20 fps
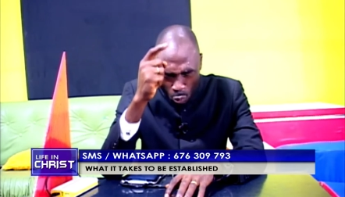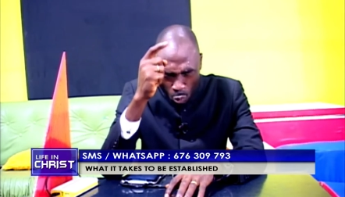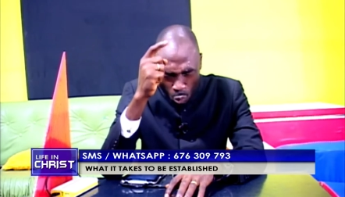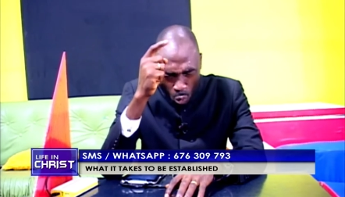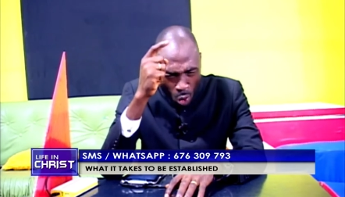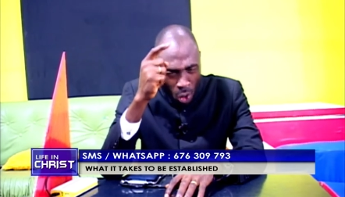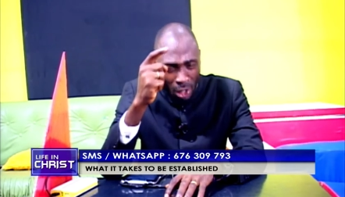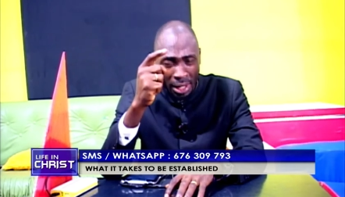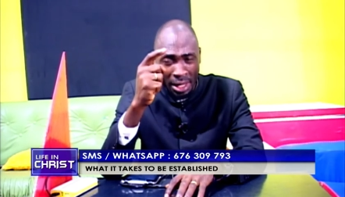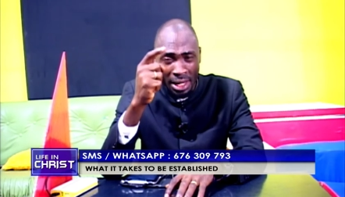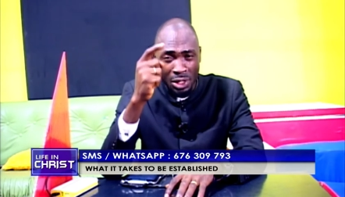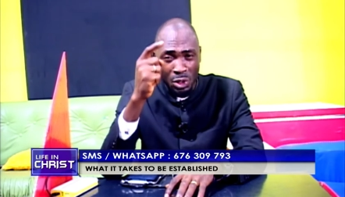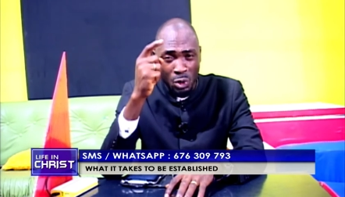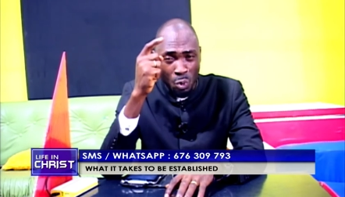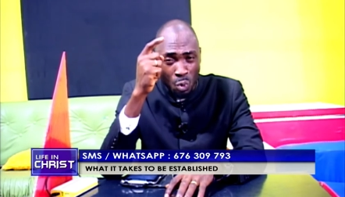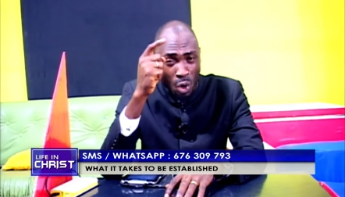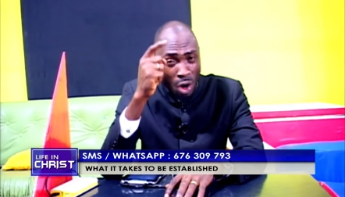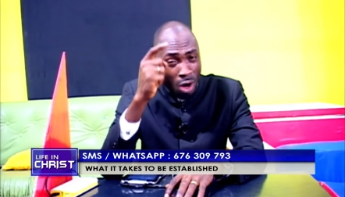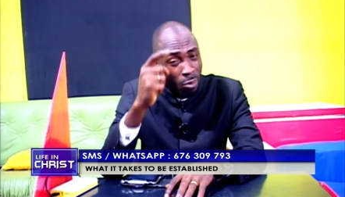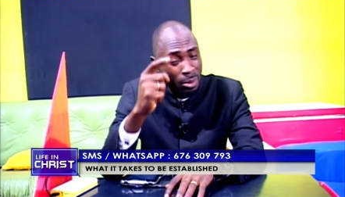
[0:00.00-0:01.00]
to walk and
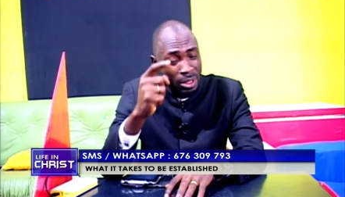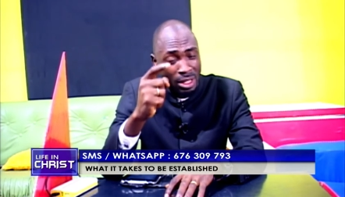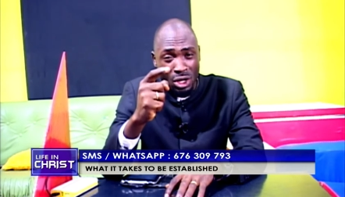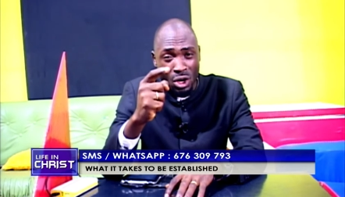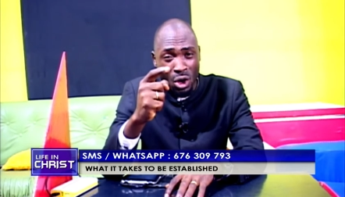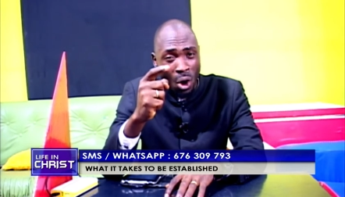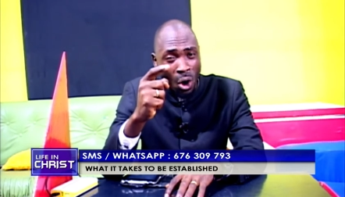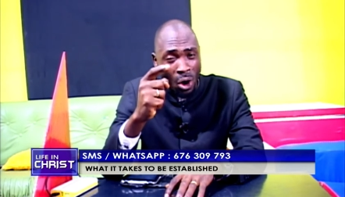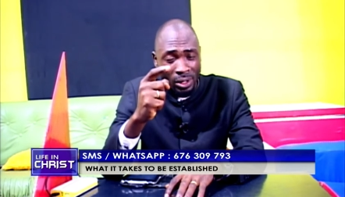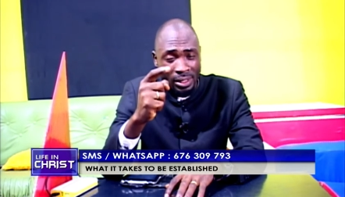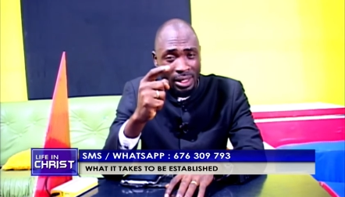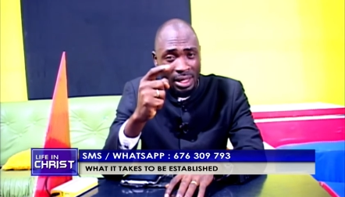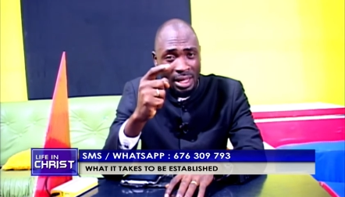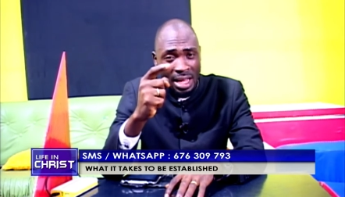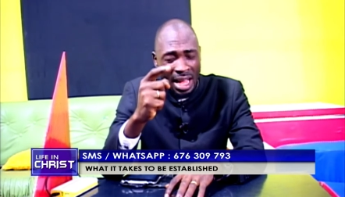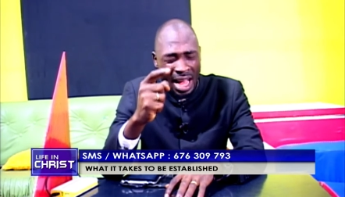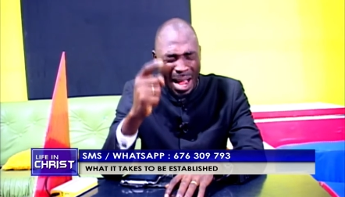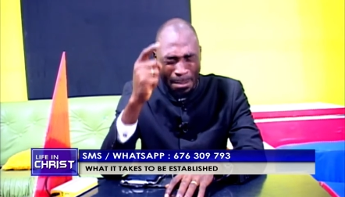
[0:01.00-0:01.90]
to walk with God,